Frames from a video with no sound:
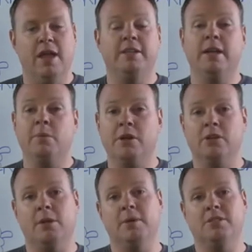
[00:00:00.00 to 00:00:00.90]
and today we're going
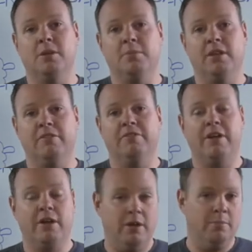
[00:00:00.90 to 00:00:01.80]
to talk about something
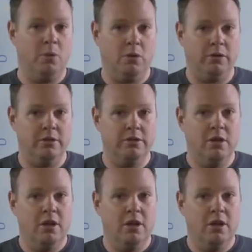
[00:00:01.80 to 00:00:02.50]
very important,